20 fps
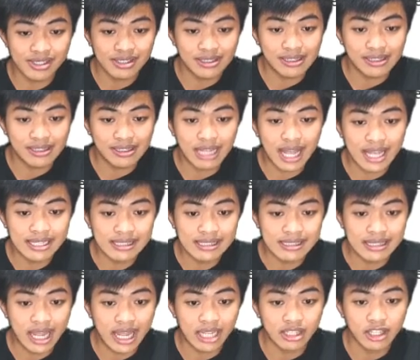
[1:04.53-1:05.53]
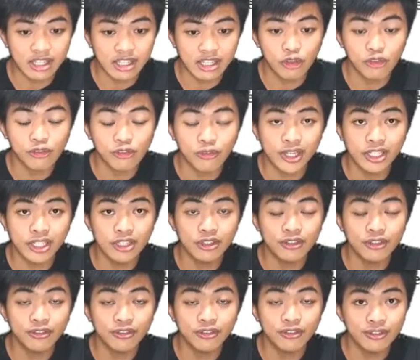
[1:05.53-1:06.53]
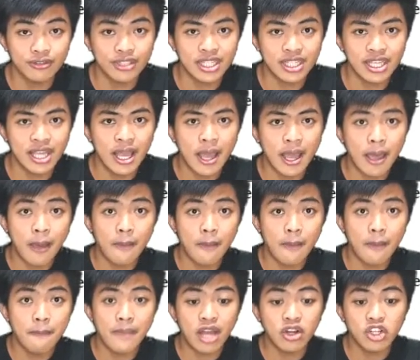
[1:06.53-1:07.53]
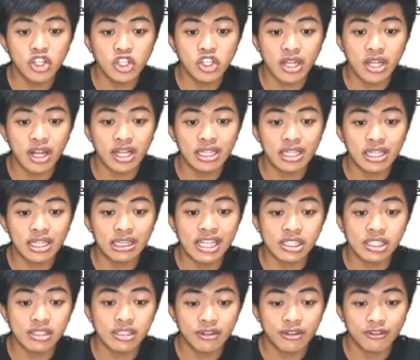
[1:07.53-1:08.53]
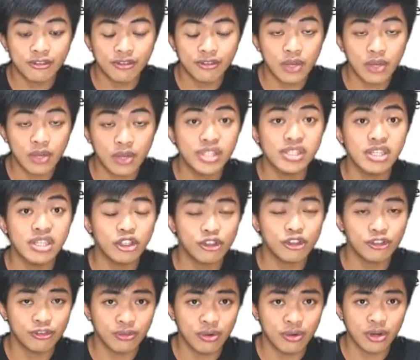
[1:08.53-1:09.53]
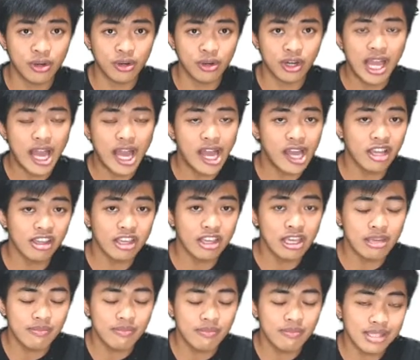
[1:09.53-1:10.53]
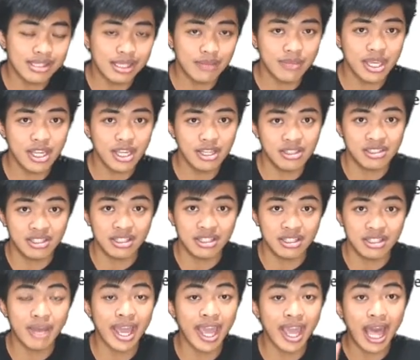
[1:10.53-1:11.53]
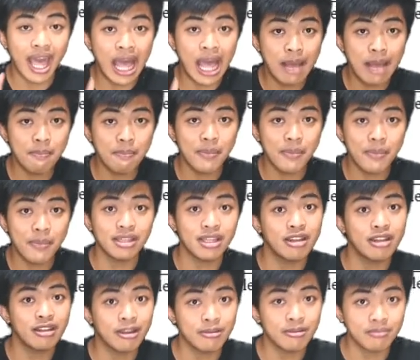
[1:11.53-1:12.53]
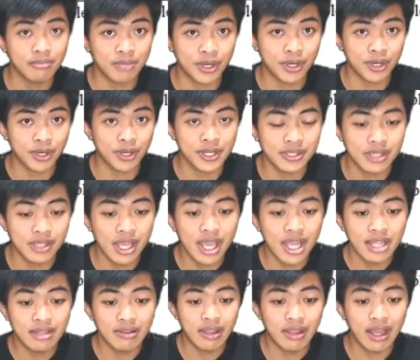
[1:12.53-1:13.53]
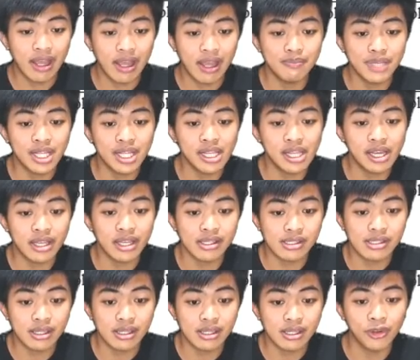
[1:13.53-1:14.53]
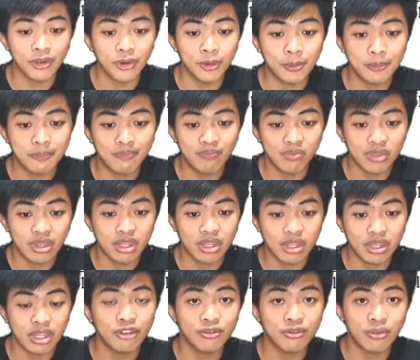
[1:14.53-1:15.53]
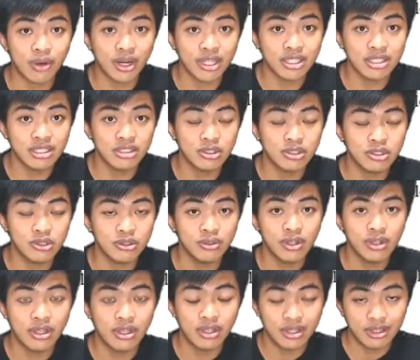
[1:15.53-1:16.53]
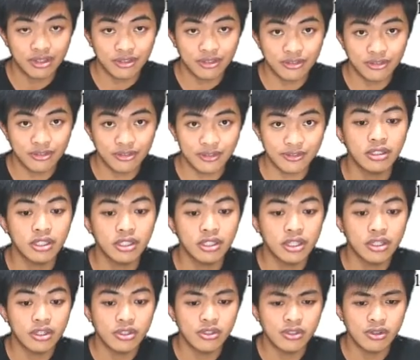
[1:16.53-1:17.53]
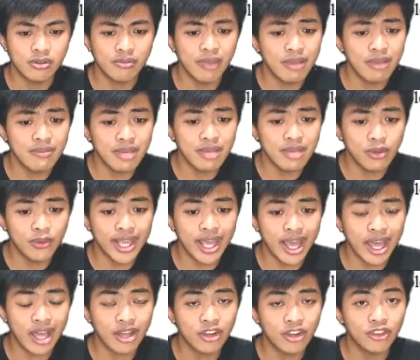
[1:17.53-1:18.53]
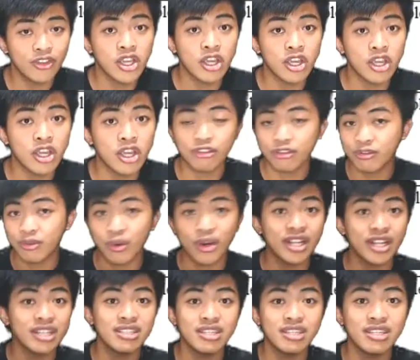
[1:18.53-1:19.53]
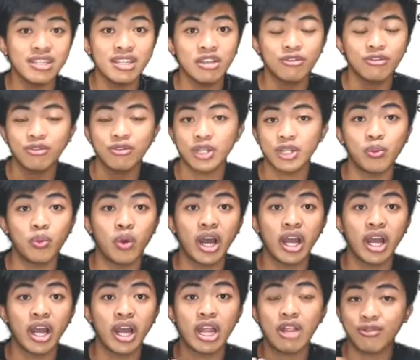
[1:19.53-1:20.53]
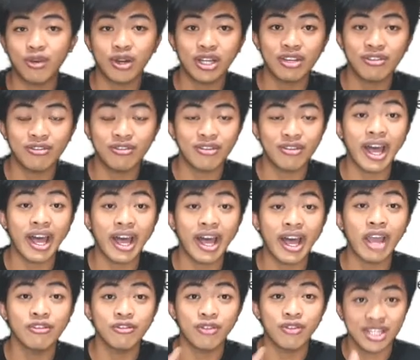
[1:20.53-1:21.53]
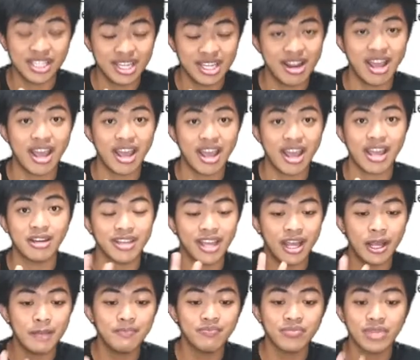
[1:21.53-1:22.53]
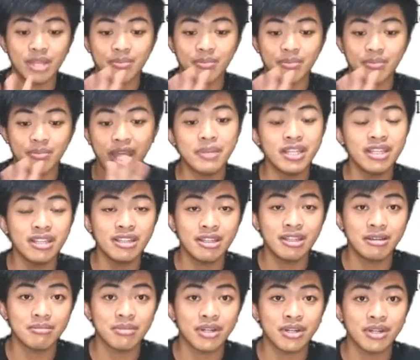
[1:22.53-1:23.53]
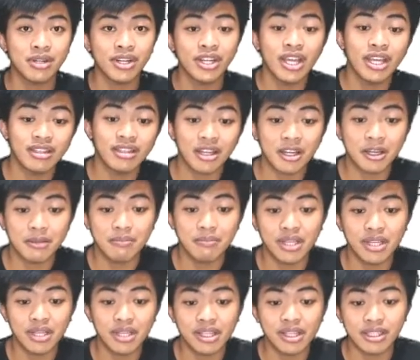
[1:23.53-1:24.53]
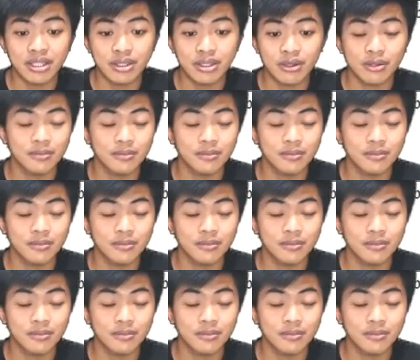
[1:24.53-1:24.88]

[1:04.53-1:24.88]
class natin, yung 40 to 50, meron siyang class frequency na 4. Ang ibig sabihin nun, may apat na numbers na kabilang sa group na 40 to 50. So maybe we have here 40, 41, 45, 49, okay? May apat na number na kabilang dito.